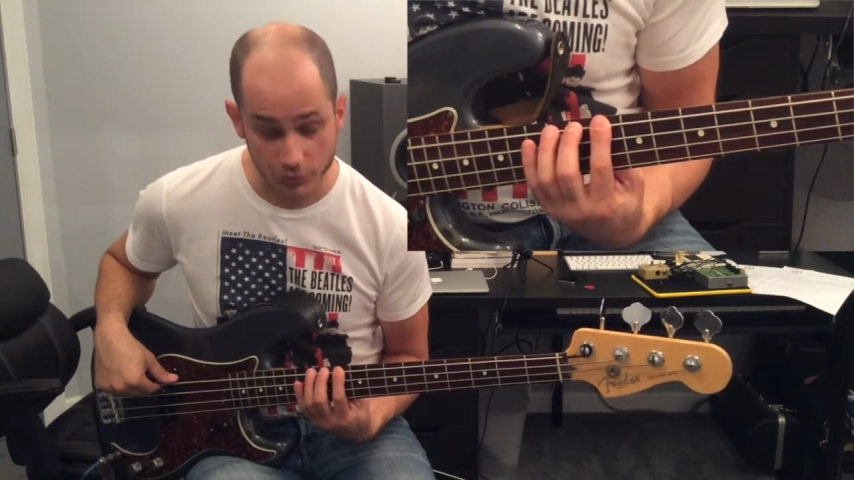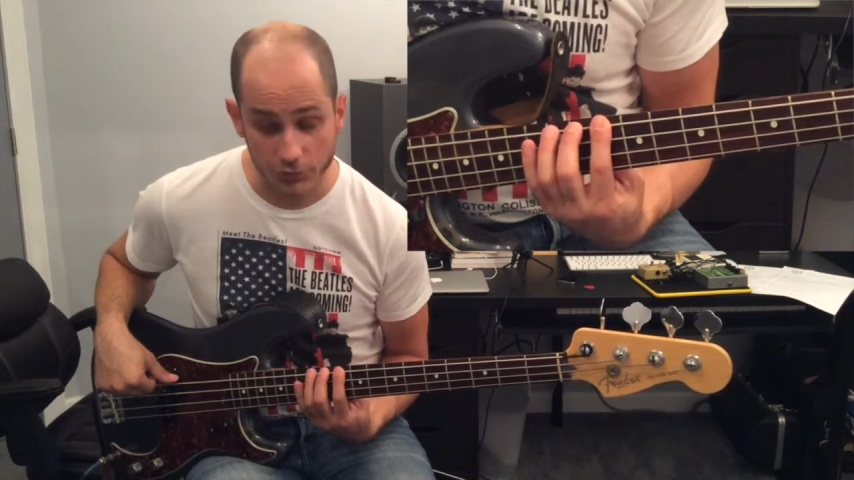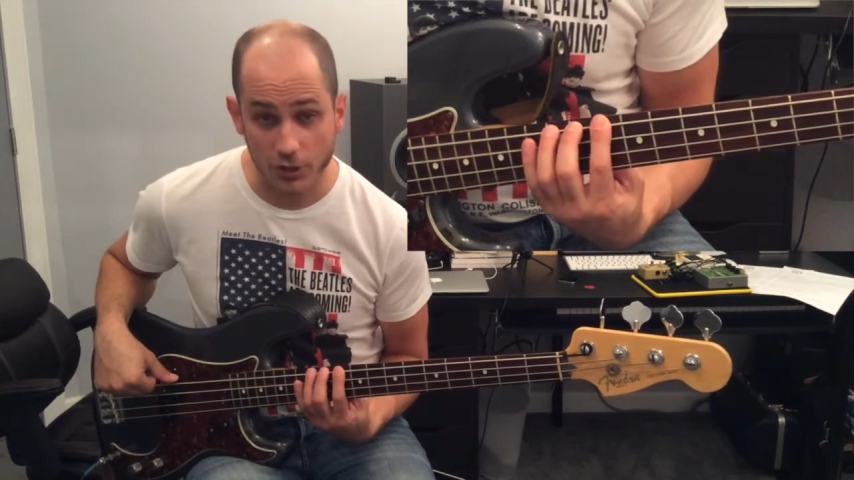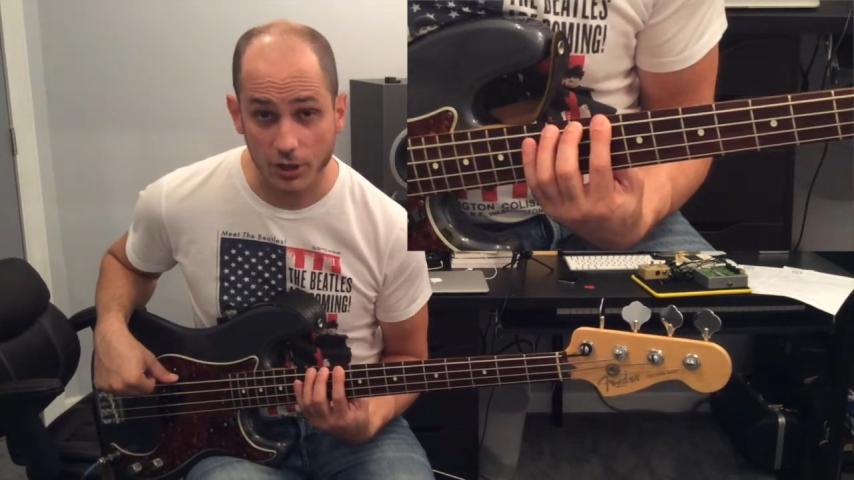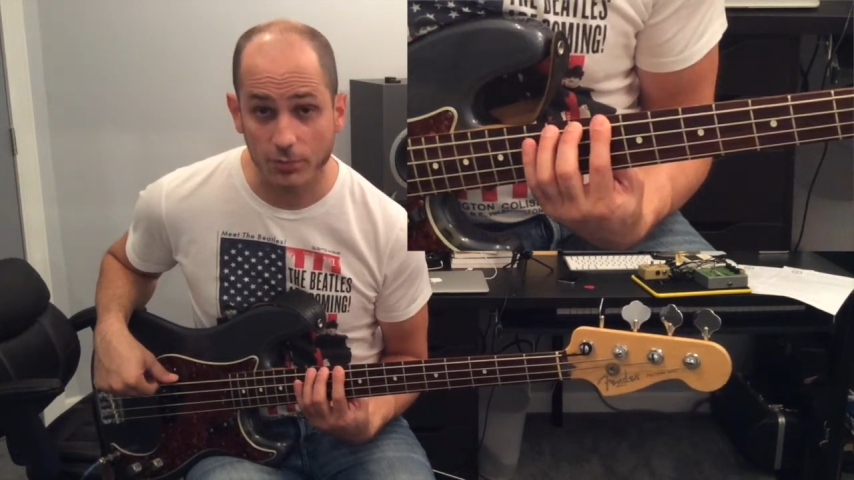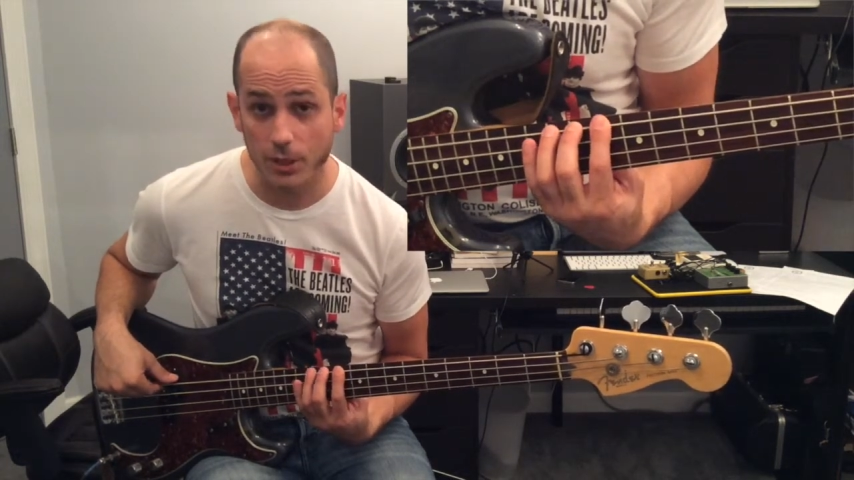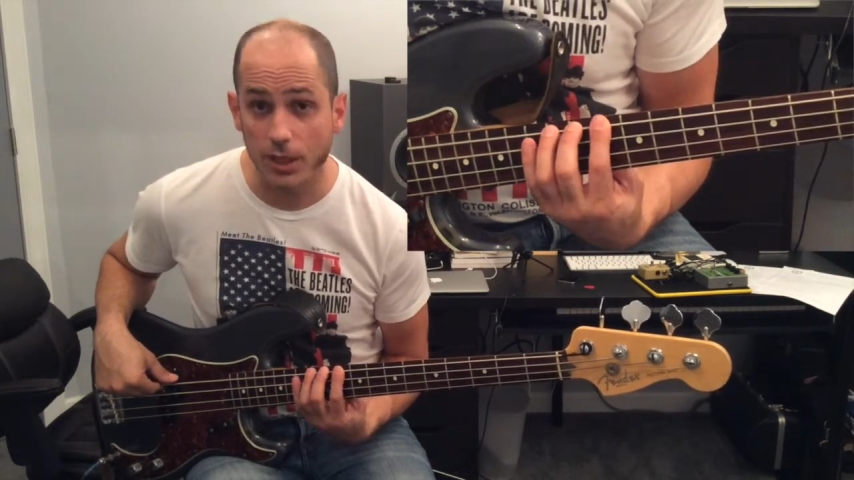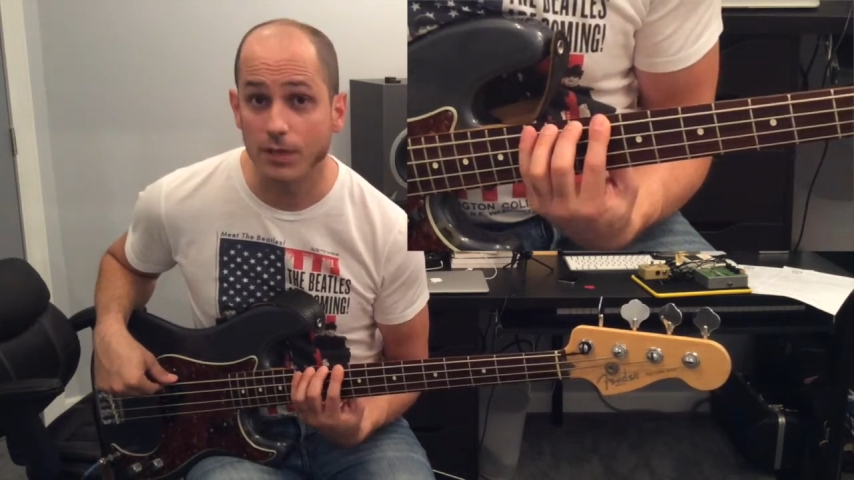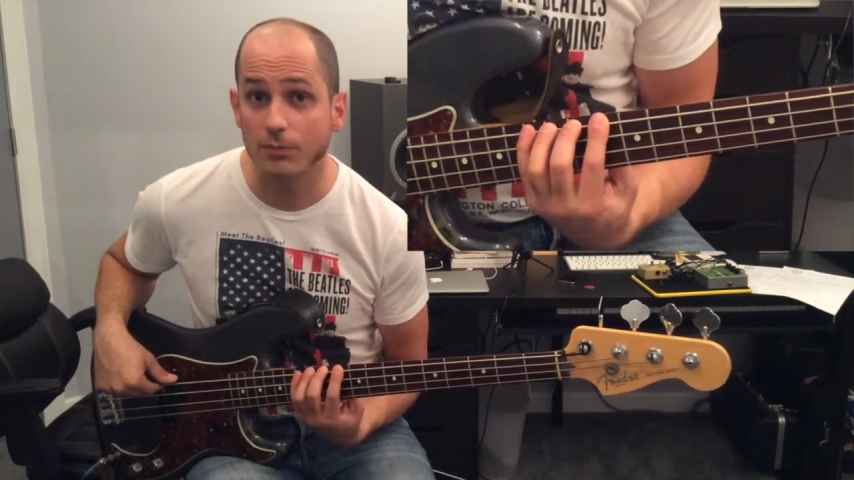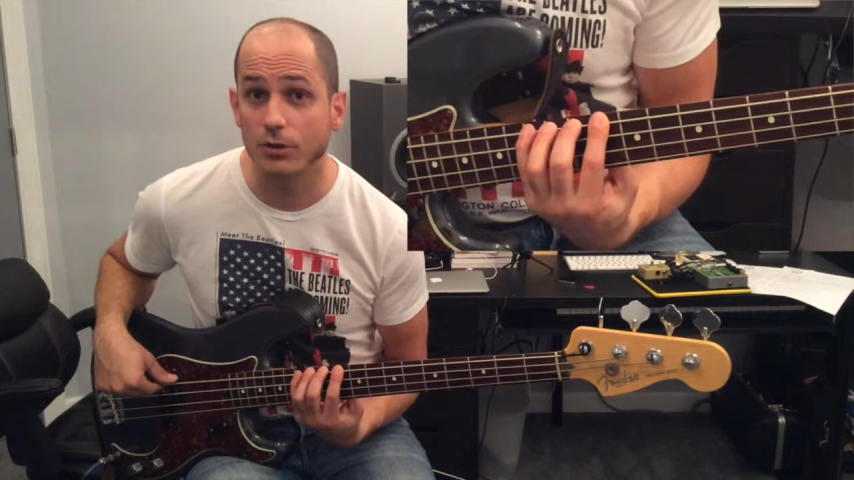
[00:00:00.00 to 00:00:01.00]
thumb
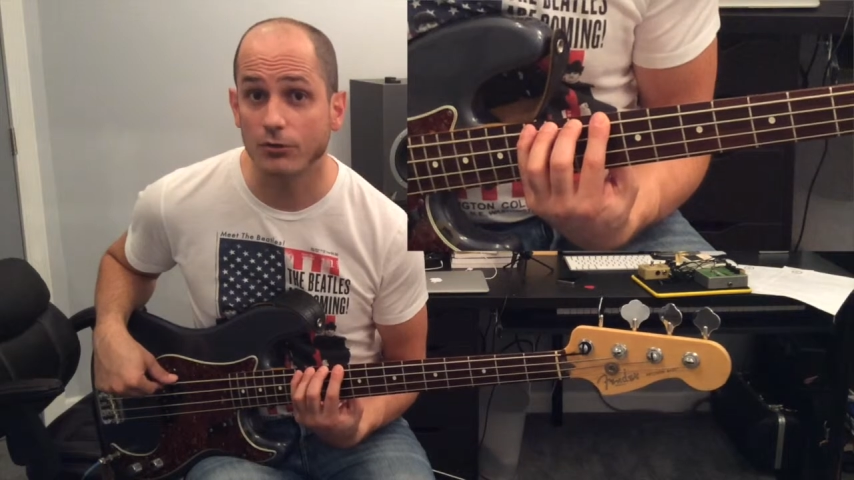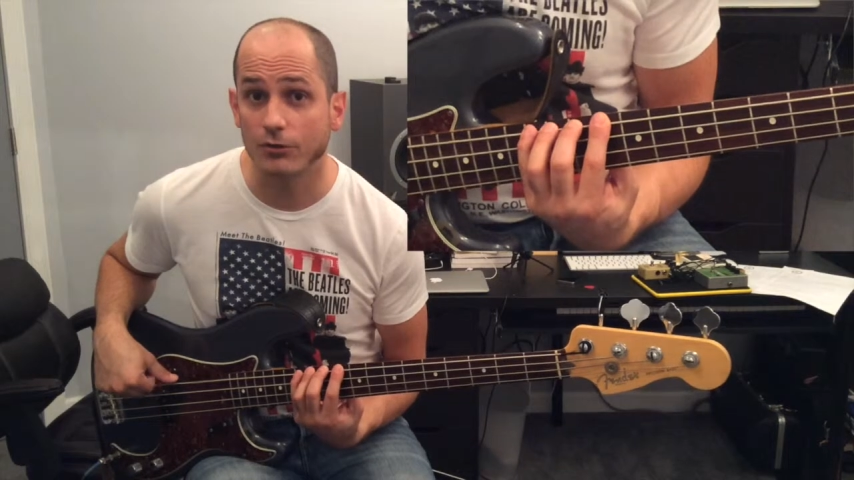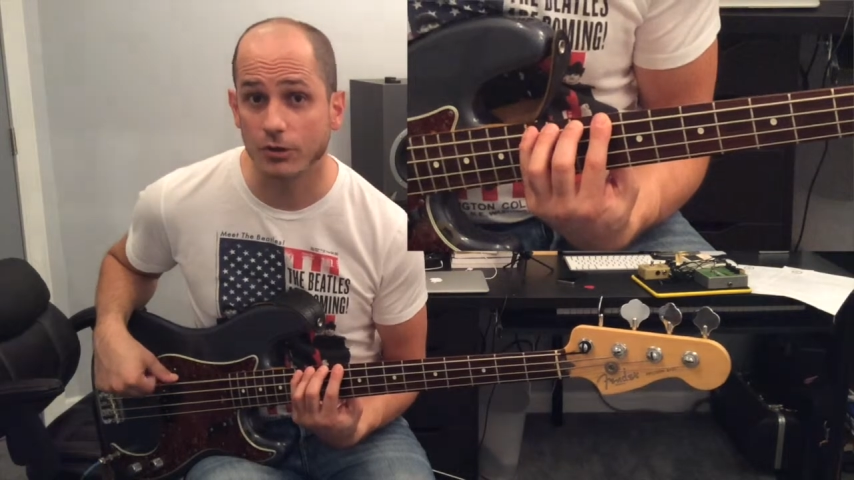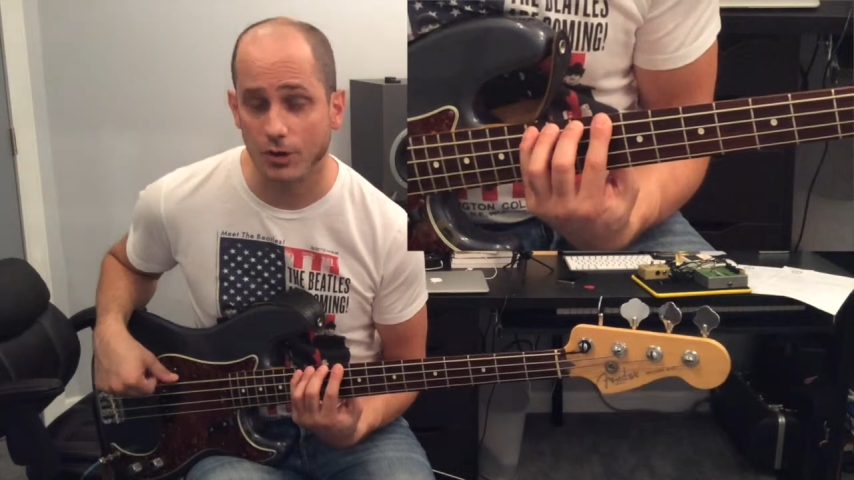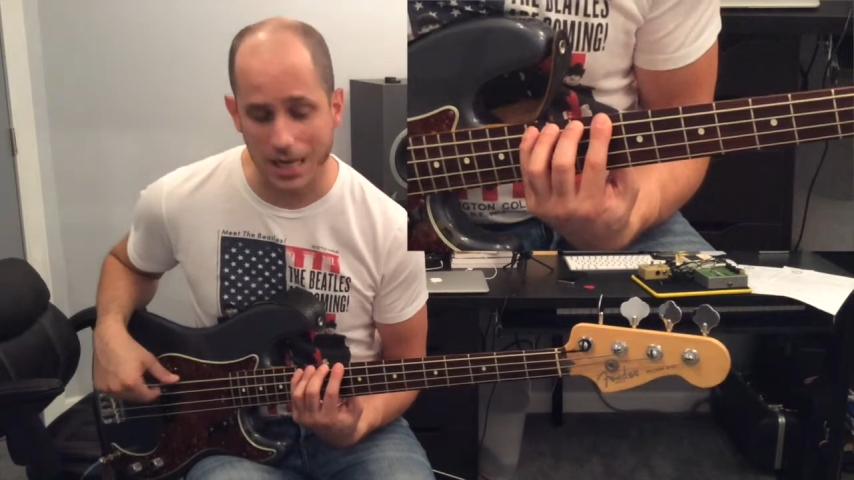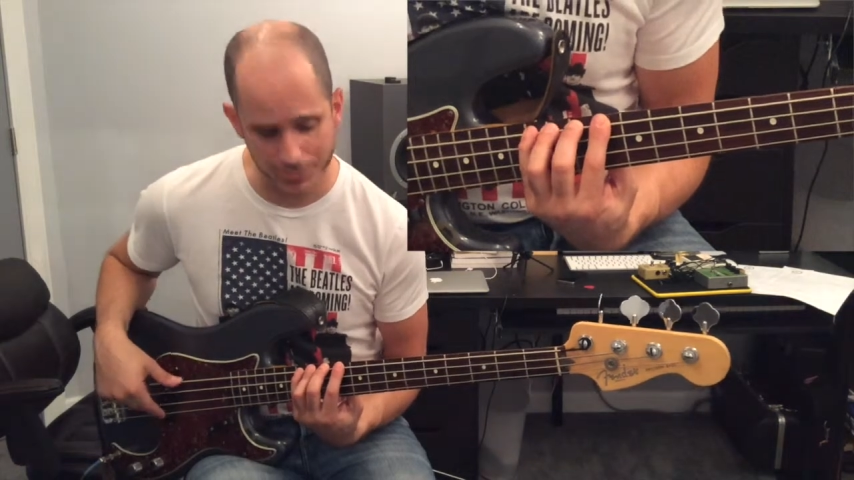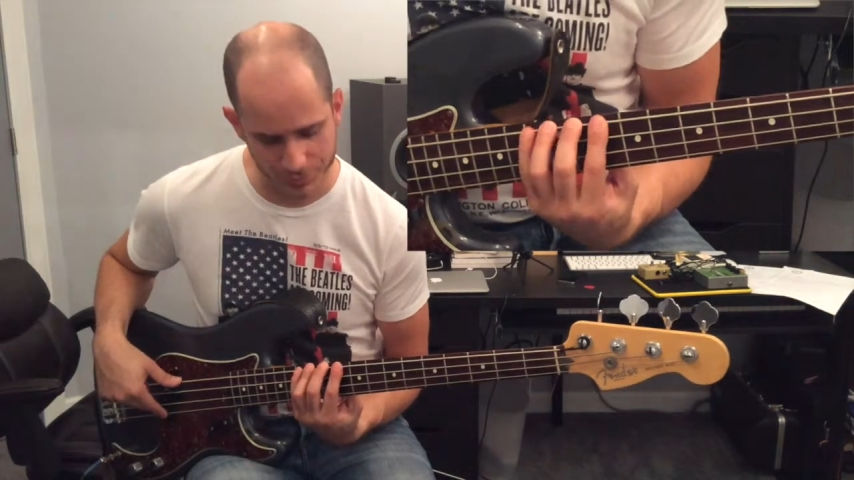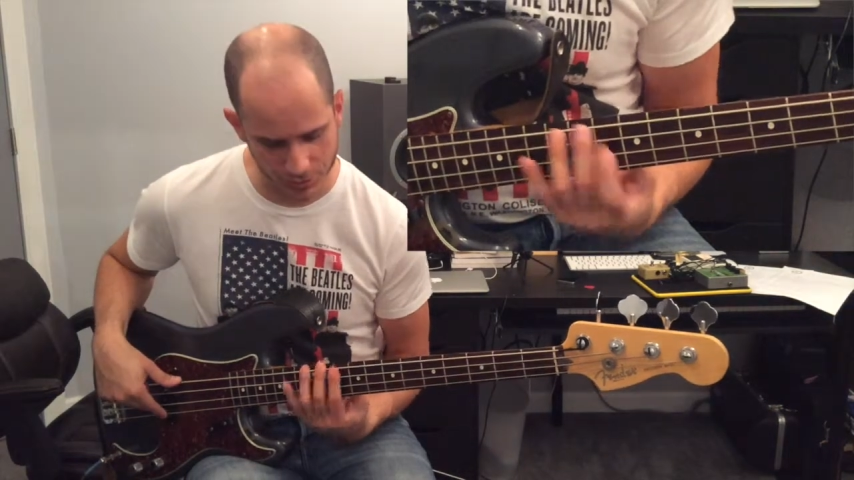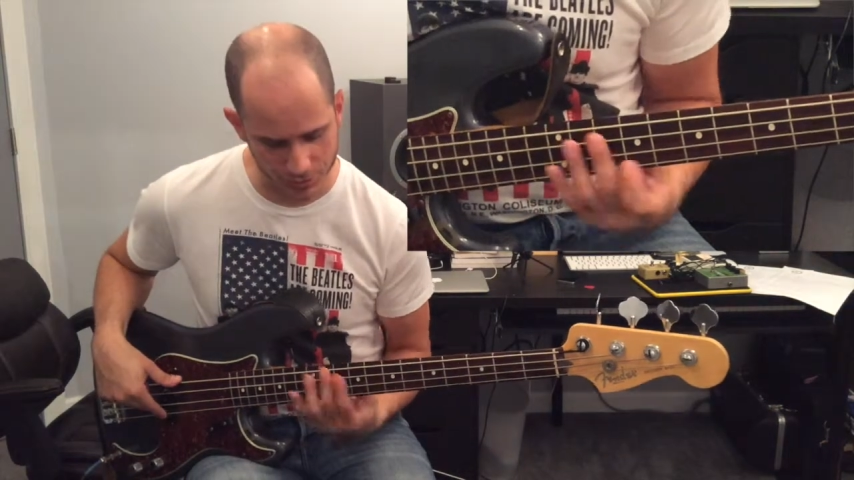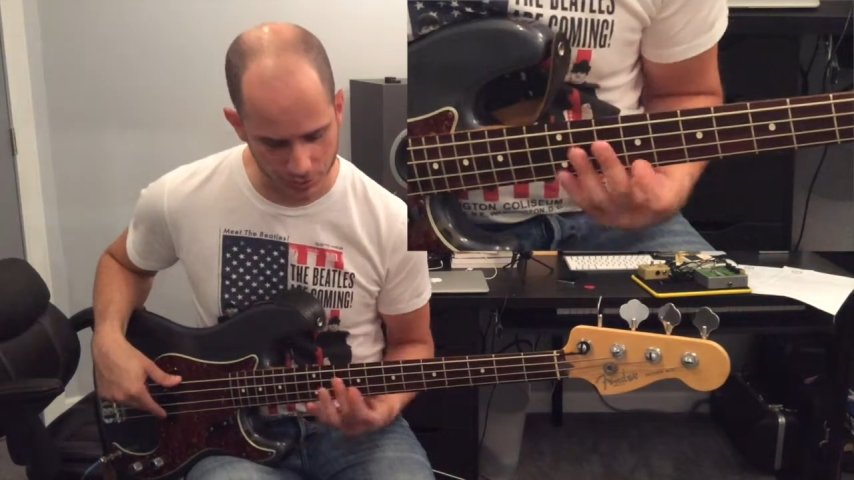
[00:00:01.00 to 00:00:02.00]
and middle finger opposite each